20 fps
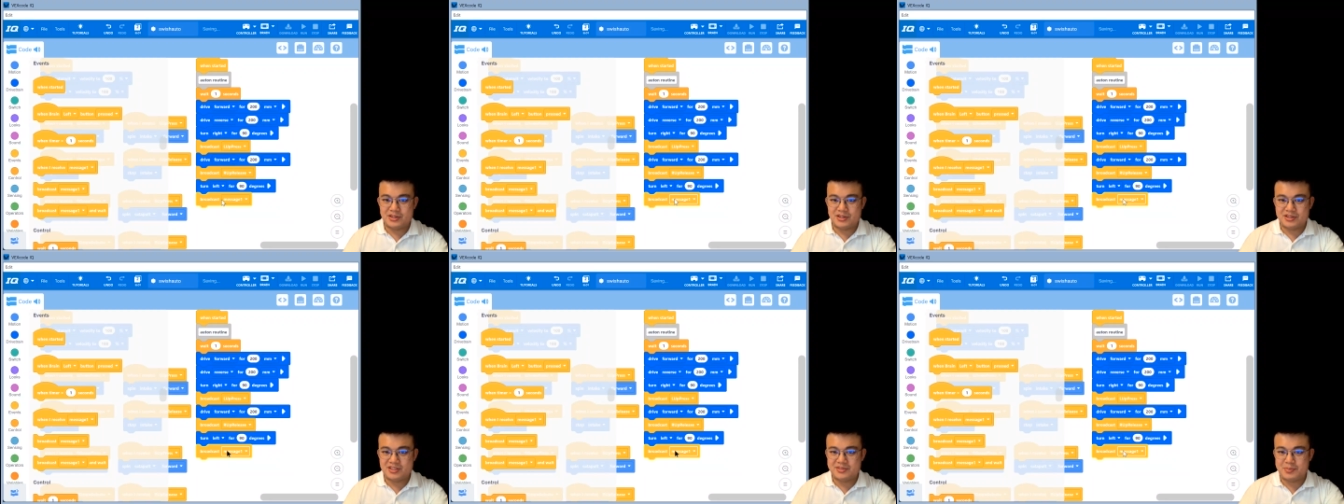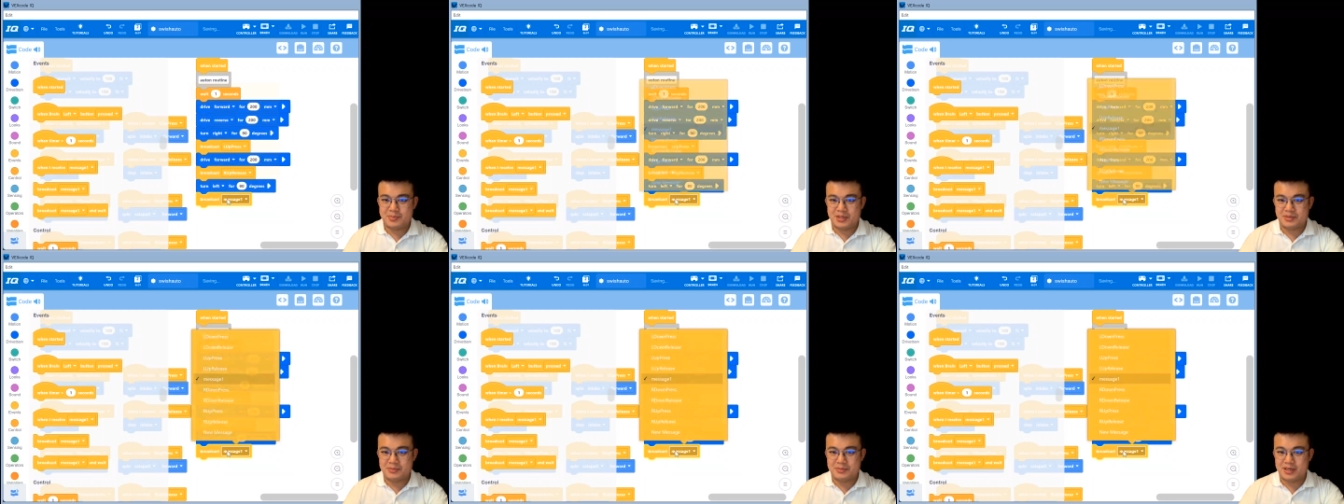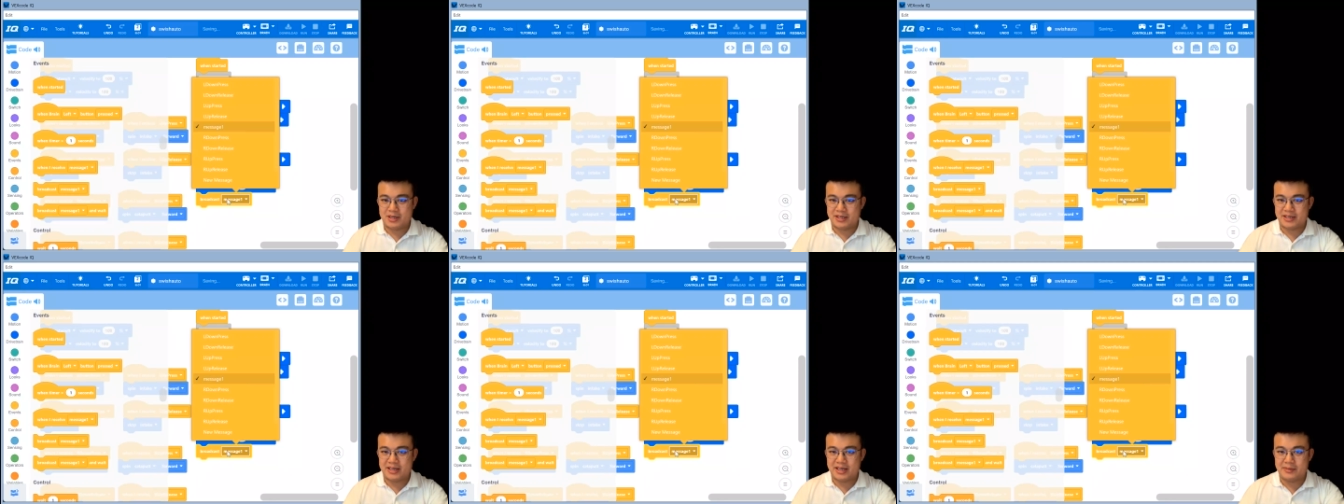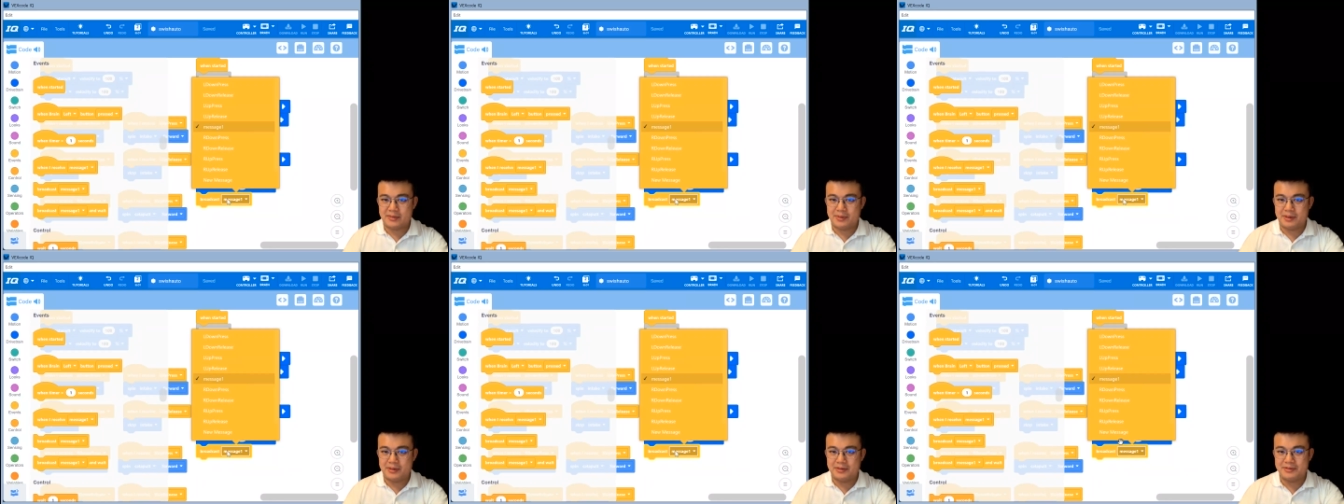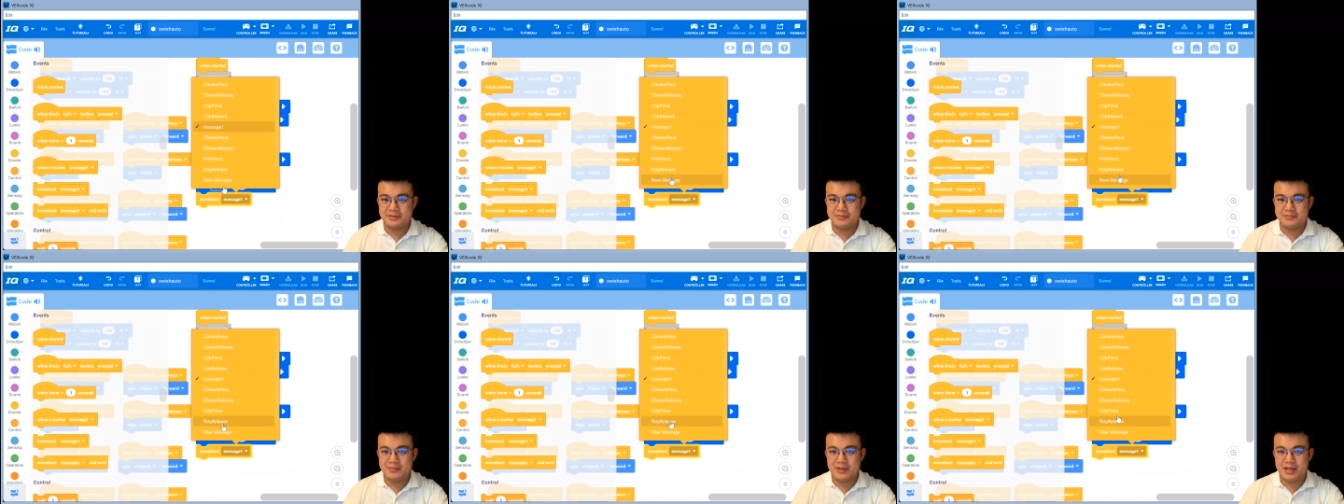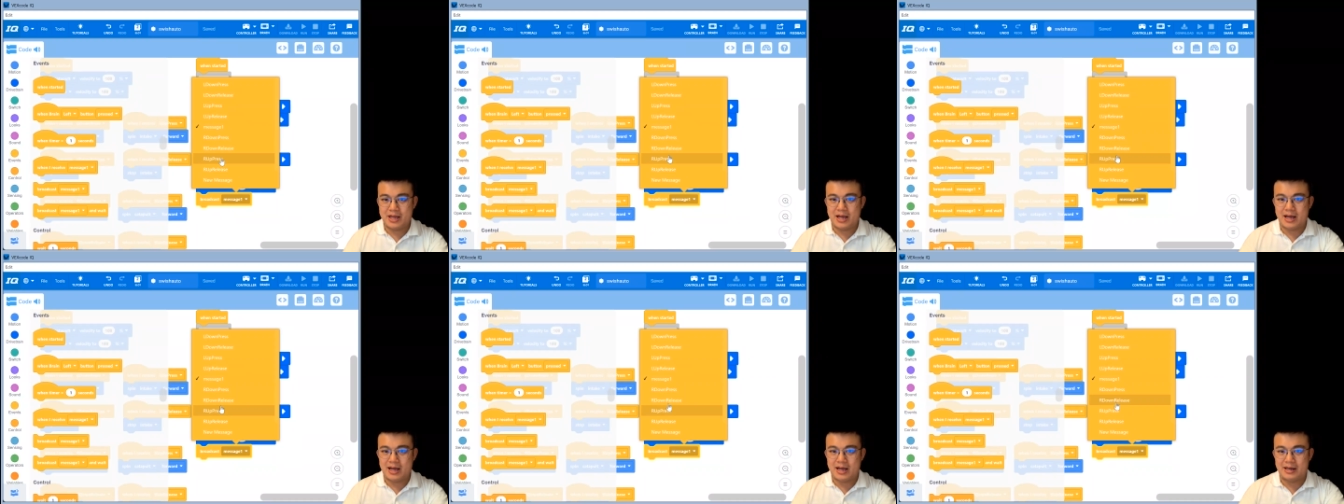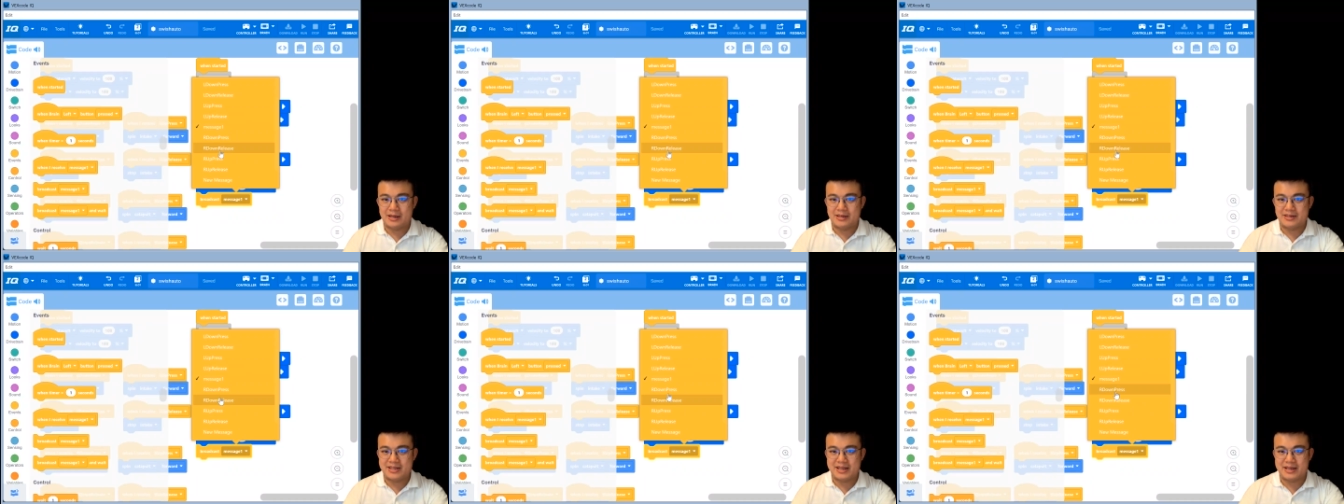to spin my catapult
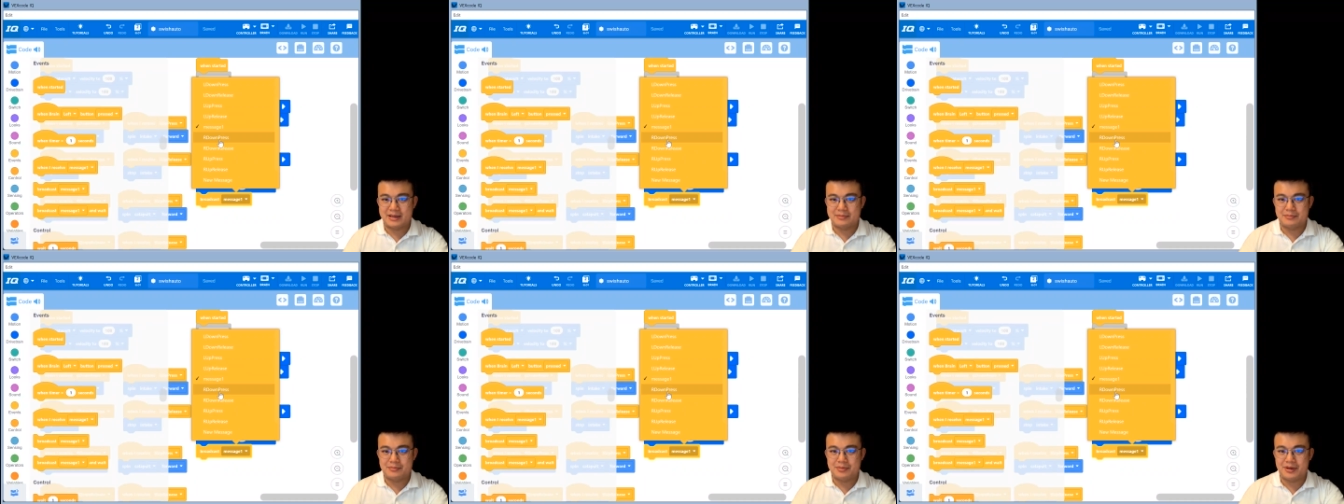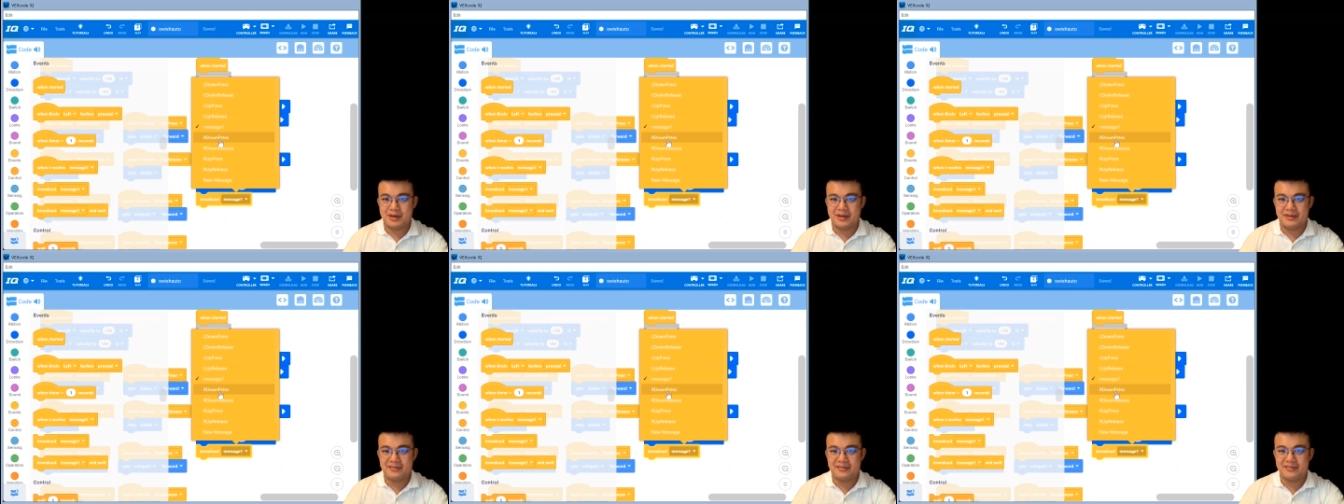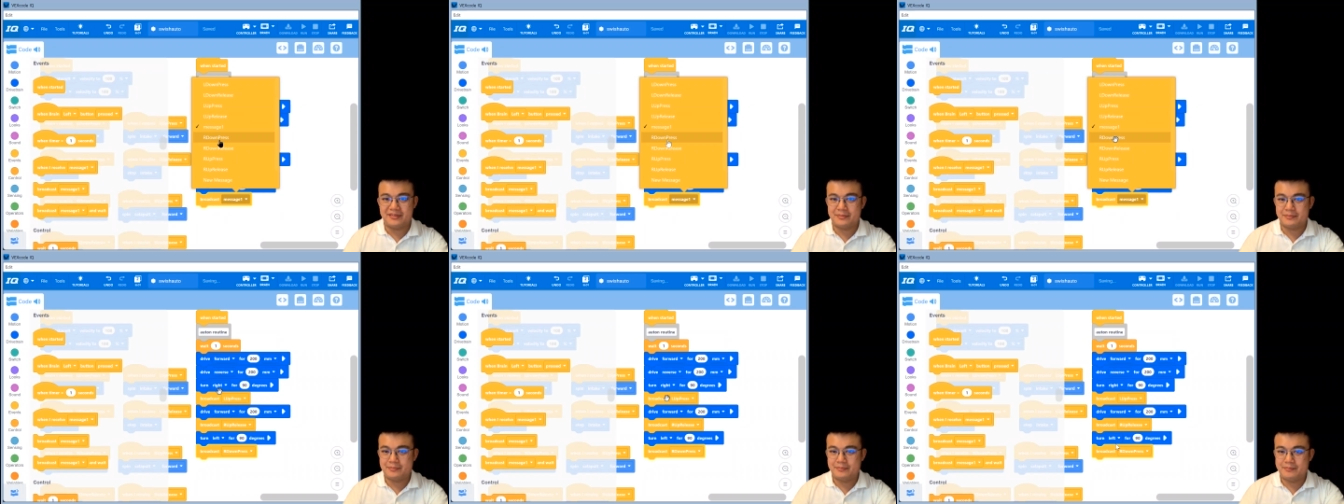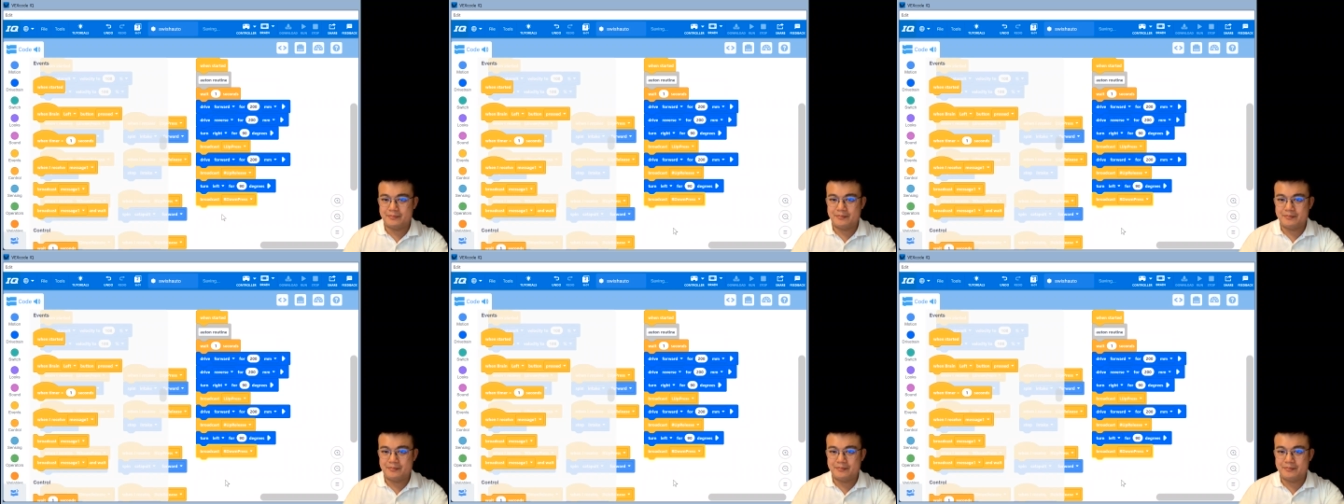and uh, down press.